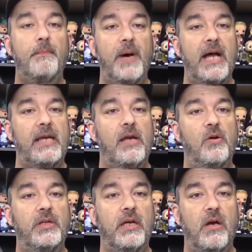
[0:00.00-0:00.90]
but it
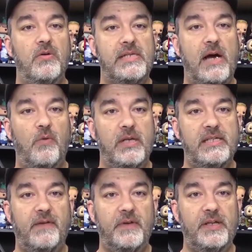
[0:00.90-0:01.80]
only goes out
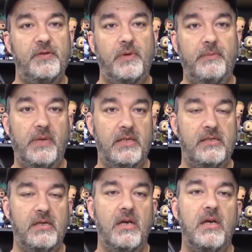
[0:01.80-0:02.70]
once every 3
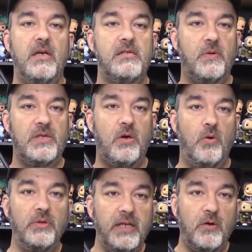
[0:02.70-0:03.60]
months. So it's
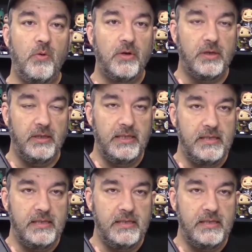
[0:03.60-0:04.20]
only quarterly.